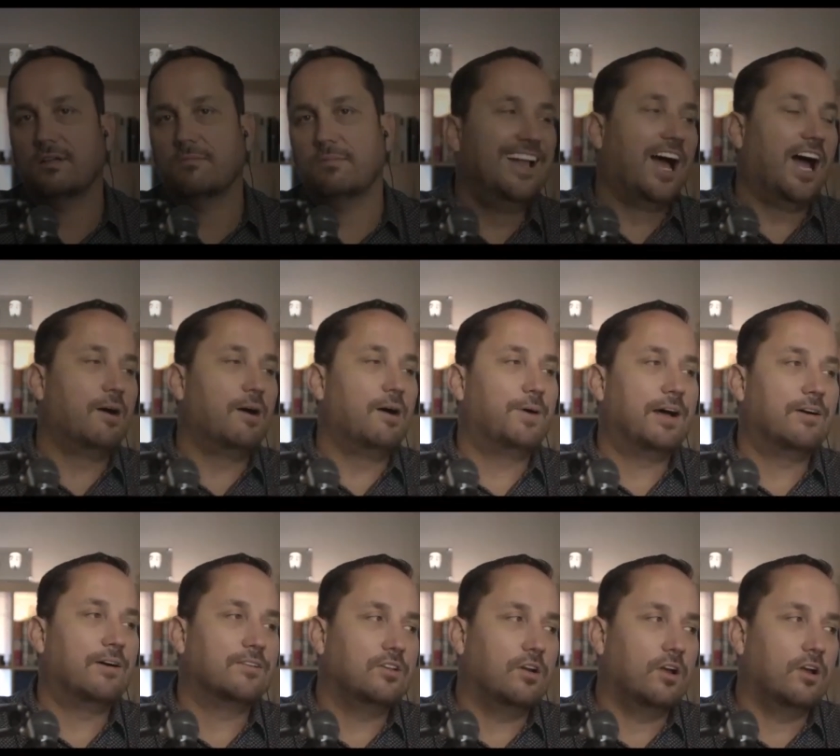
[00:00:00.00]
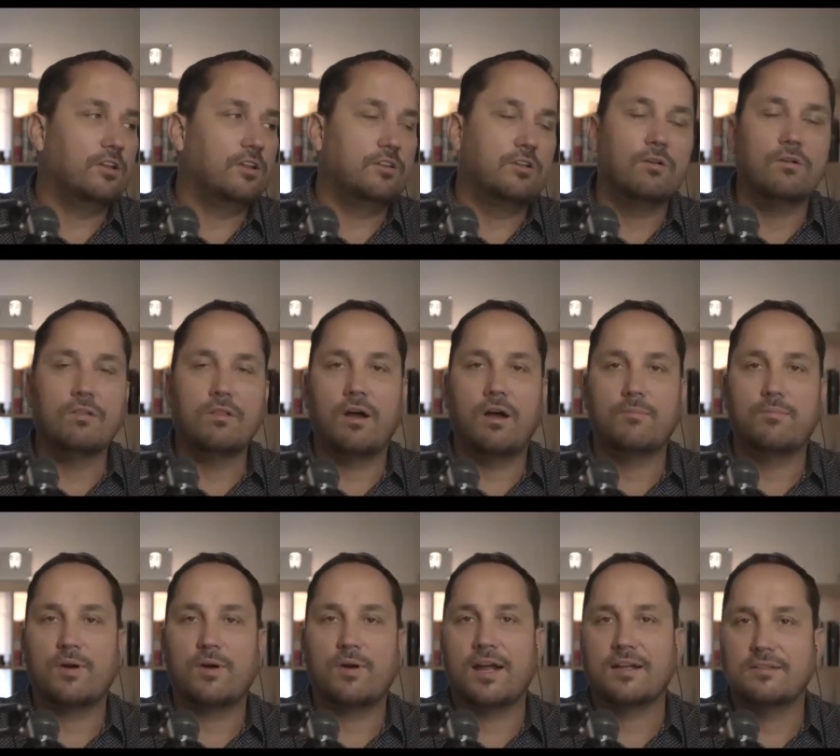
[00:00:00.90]
bit about your law
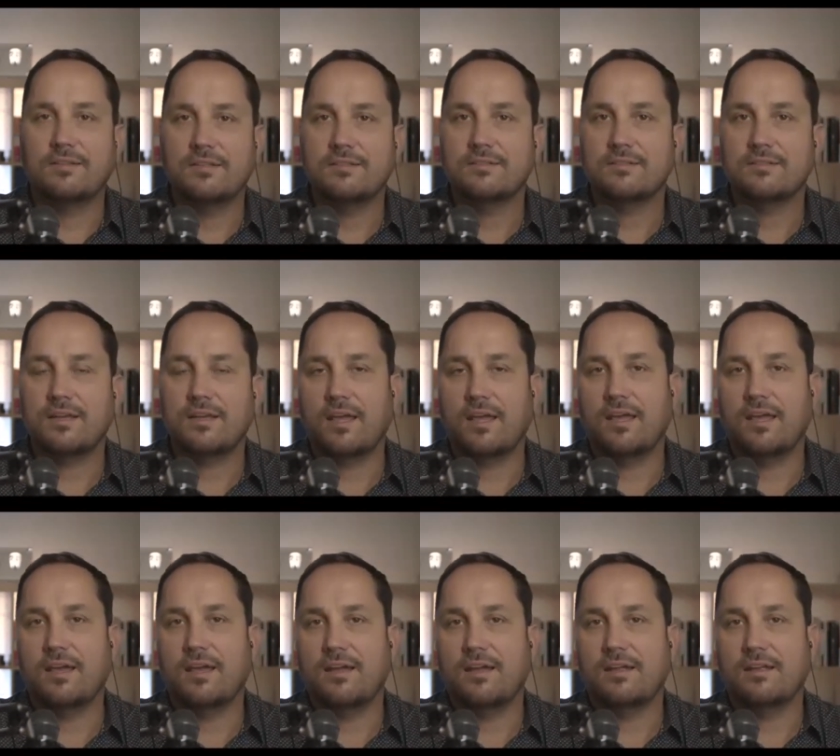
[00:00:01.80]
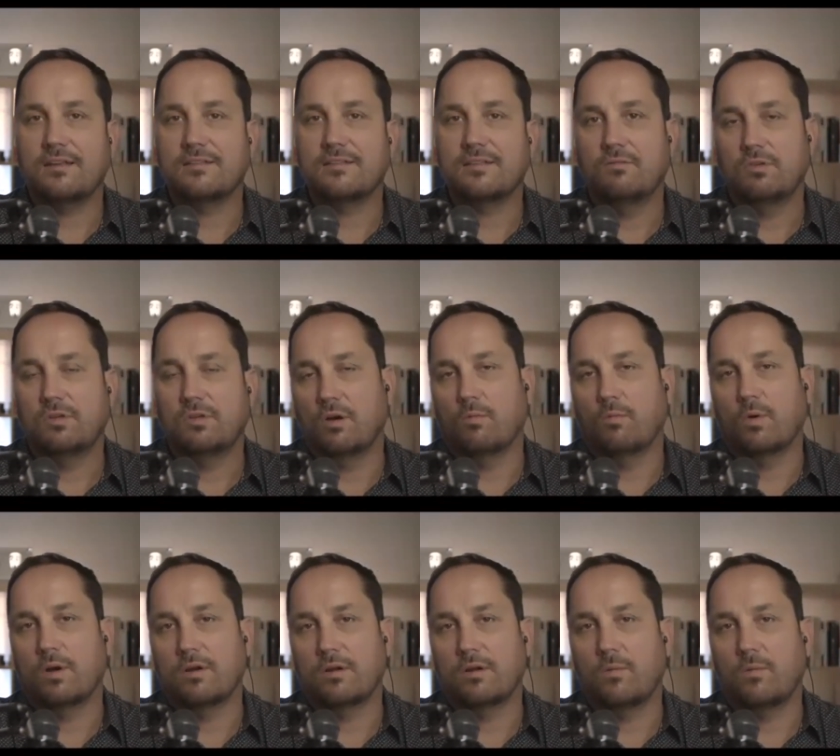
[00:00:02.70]
practice and,
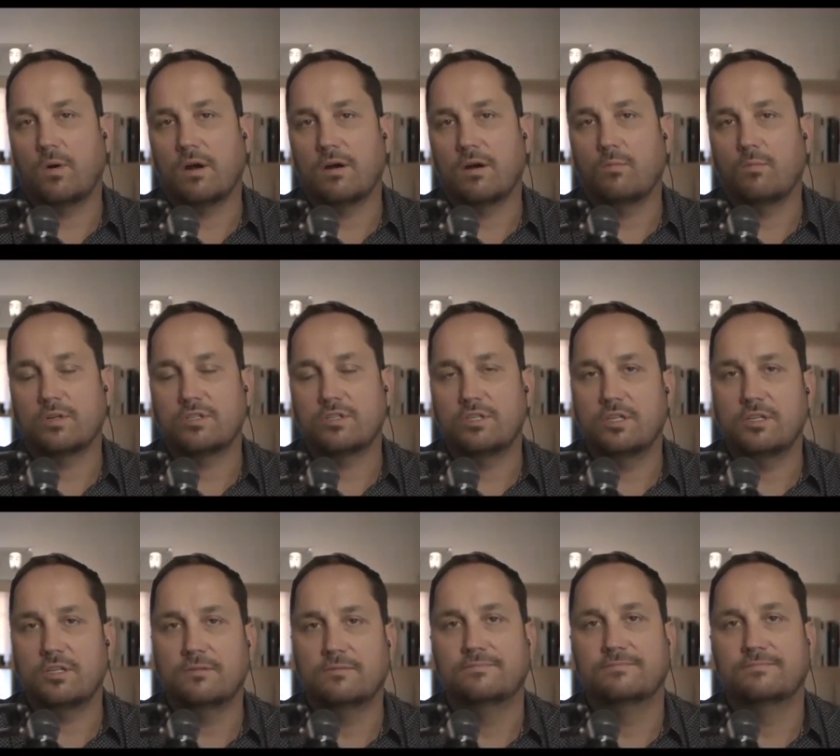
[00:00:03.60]
where you are and what you do.